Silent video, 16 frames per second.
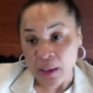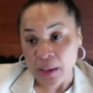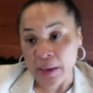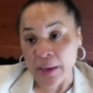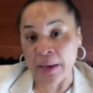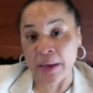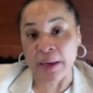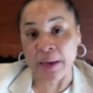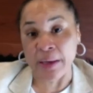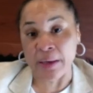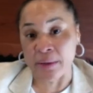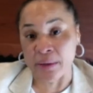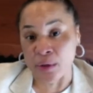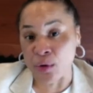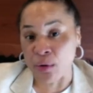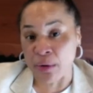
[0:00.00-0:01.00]

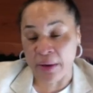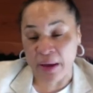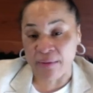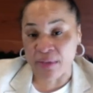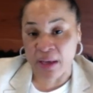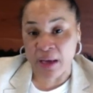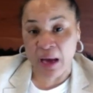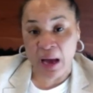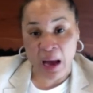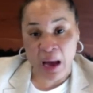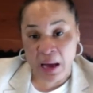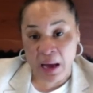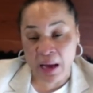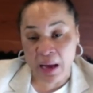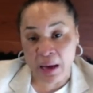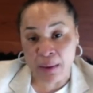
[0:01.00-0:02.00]
and you'll have that
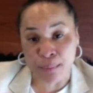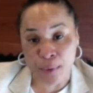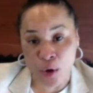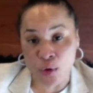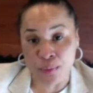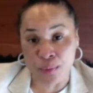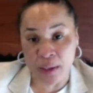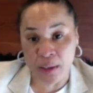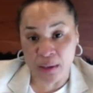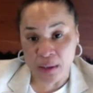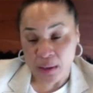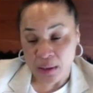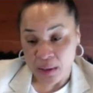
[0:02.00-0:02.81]
aha moment